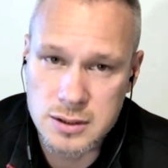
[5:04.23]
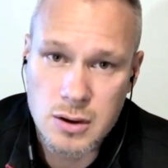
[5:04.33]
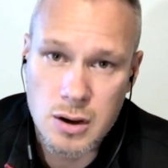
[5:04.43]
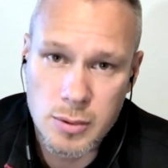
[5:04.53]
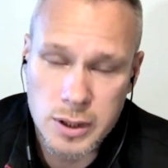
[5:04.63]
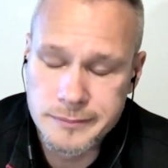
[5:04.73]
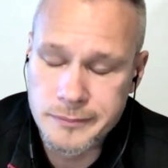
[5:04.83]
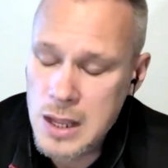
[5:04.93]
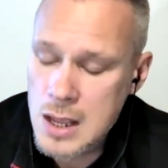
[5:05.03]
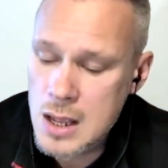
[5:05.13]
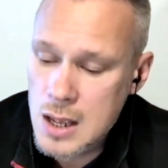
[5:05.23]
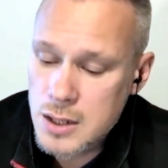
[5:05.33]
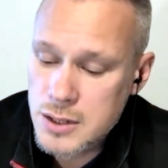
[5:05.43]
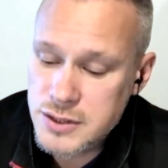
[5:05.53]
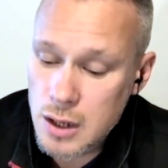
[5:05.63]
common.
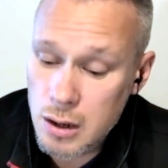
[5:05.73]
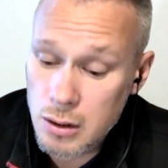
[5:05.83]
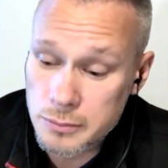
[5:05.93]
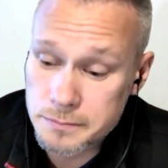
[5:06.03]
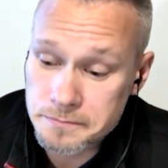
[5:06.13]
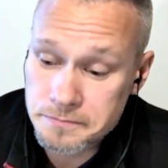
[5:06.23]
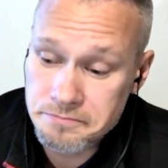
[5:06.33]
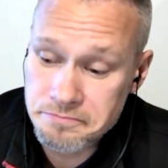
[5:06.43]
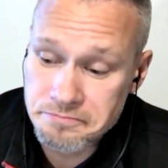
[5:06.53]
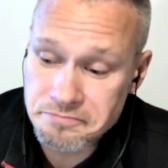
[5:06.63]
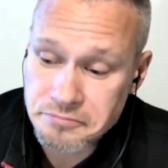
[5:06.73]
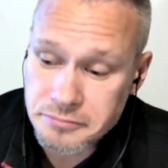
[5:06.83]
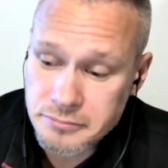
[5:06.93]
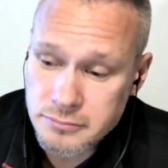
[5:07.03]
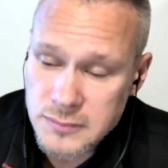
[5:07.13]
So
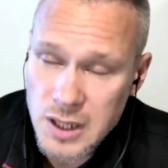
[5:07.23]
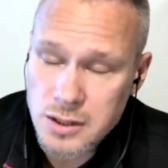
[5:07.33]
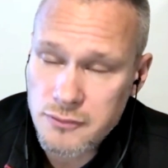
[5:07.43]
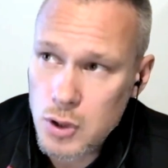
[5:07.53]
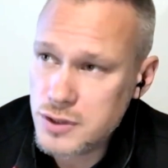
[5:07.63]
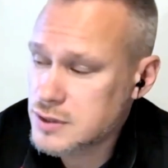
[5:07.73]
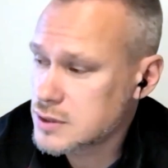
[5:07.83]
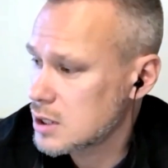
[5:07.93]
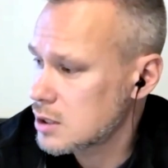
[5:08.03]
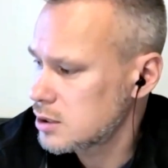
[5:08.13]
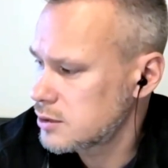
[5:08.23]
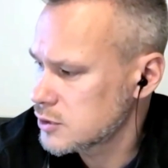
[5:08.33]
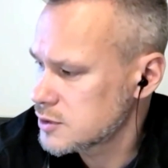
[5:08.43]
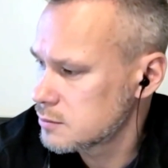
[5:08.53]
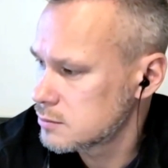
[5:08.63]
it
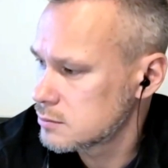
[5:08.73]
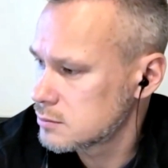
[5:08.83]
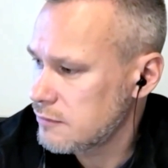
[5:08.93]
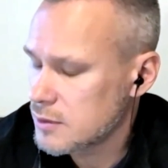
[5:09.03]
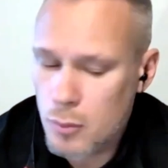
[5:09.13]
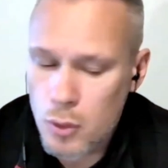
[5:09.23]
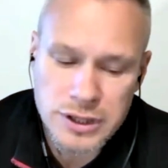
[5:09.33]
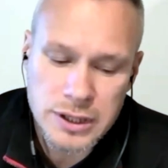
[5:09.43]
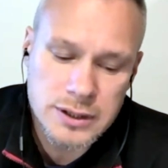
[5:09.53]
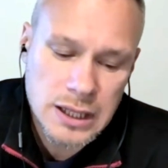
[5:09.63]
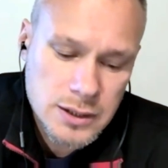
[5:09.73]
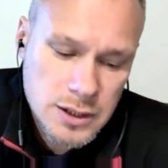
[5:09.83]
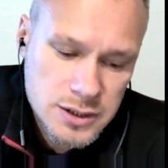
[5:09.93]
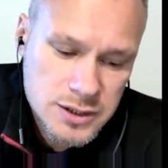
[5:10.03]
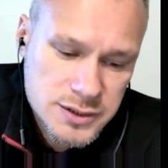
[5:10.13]
was even more than 10
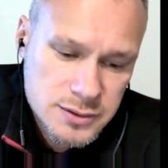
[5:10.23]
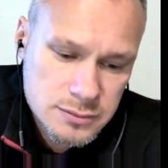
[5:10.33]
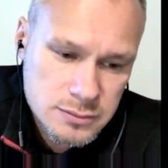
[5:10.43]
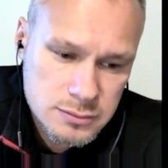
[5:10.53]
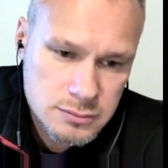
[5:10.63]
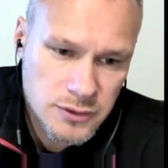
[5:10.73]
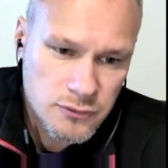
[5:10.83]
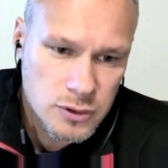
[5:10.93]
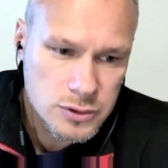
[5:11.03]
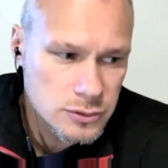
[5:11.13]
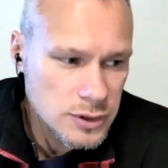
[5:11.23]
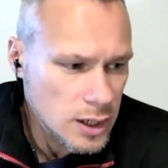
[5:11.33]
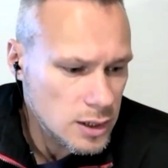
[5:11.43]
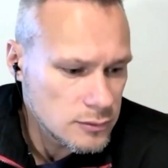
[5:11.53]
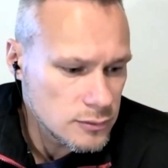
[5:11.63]
years before
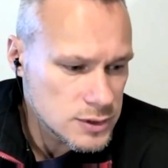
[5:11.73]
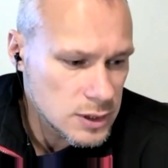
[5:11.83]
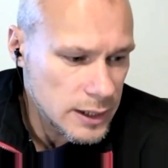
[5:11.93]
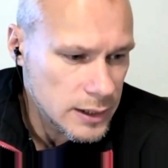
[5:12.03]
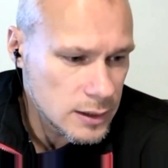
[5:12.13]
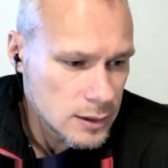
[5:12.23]
today. It was like